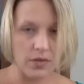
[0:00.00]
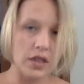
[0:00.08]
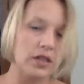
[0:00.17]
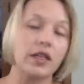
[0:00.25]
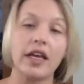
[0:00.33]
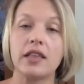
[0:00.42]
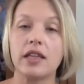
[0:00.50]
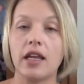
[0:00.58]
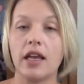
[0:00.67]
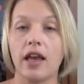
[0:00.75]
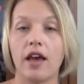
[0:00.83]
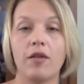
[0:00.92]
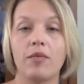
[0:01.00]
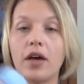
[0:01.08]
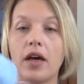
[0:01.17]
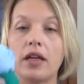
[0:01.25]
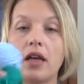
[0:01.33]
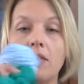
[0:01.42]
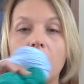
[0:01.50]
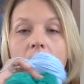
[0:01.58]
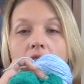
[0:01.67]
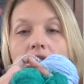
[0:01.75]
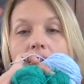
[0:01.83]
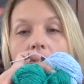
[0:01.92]
lengthening it, but I mean,
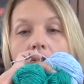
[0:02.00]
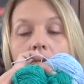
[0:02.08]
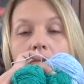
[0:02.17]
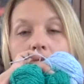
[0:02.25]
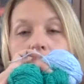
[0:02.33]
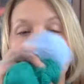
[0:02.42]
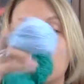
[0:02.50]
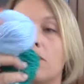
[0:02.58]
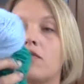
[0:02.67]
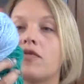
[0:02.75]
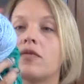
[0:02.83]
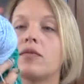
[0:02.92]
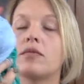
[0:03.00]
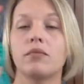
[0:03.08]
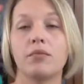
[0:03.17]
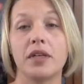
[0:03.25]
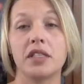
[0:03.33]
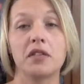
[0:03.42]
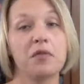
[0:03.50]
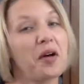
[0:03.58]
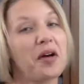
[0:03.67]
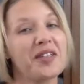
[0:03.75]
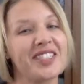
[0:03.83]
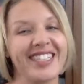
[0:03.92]
I've got bits of
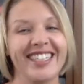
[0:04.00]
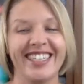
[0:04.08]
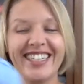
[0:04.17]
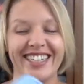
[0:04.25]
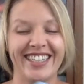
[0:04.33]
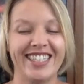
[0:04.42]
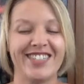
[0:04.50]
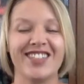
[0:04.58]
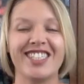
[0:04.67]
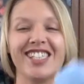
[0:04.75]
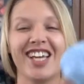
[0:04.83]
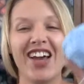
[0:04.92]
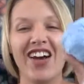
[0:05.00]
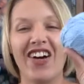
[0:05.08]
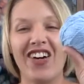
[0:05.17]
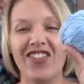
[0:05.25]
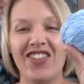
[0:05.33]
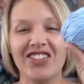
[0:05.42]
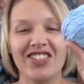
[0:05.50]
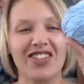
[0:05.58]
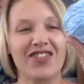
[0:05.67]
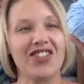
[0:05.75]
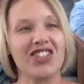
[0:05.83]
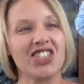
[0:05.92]
balls. This one's almost a
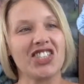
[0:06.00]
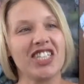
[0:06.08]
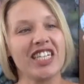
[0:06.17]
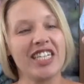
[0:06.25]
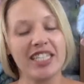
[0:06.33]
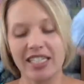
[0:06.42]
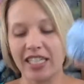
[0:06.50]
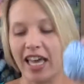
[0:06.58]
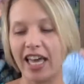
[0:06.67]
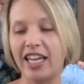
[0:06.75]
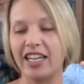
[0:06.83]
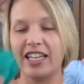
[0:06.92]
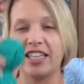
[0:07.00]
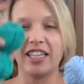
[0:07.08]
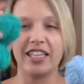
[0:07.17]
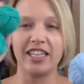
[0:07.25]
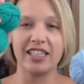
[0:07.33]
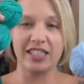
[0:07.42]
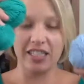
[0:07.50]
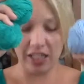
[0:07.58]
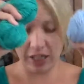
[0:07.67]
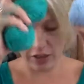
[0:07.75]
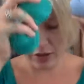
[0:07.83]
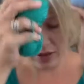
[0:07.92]
full skein, and then these
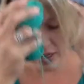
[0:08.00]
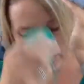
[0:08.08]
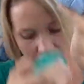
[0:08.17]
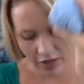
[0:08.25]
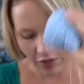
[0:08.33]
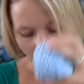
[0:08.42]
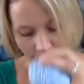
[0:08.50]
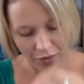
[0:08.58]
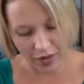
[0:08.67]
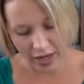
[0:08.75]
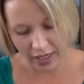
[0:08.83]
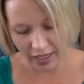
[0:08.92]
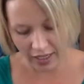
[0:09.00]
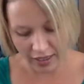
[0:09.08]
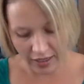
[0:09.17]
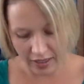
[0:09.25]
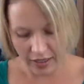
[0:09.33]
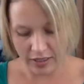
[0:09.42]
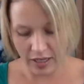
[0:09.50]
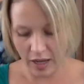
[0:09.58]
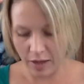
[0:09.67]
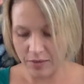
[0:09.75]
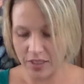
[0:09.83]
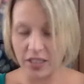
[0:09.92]
two. So I've got plenty
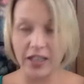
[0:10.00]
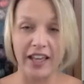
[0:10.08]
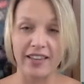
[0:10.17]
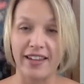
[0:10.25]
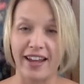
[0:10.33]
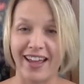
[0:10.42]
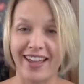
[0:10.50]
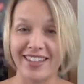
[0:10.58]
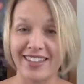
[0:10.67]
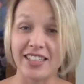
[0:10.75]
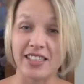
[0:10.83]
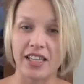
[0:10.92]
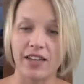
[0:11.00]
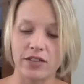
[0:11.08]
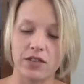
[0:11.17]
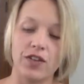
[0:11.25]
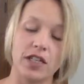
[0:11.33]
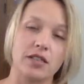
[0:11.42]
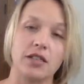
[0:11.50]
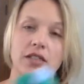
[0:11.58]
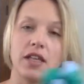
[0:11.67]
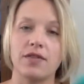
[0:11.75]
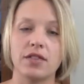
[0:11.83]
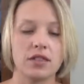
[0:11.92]
to lengthen it, the sleeves, fix the
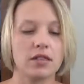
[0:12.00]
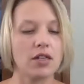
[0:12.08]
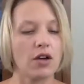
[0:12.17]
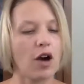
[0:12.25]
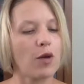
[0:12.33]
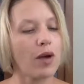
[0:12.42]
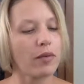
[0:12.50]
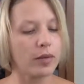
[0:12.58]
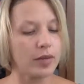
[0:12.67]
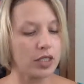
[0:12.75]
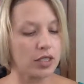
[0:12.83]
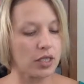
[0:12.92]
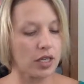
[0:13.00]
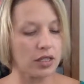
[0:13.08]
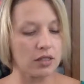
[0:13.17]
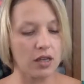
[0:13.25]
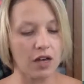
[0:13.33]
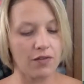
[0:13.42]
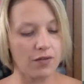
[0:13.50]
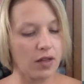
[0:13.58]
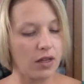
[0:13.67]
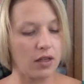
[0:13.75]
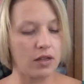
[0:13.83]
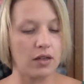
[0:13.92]
sleeves. So I'll probably just cut these off,
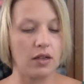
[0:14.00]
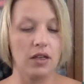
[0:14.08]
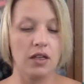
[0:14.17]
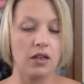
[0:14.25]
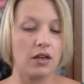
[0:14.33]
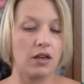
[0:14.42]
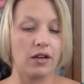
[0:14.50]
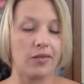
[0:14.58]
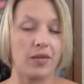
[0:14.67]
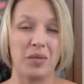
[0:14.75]
and I